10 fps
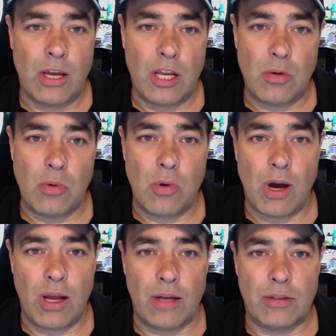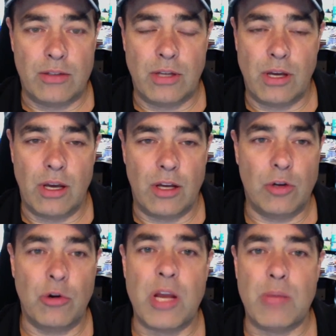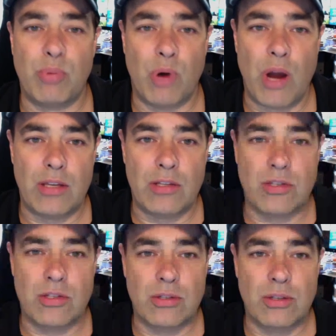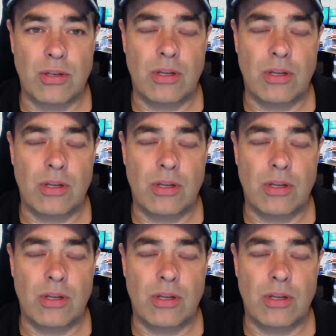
and you want uh, great brakes.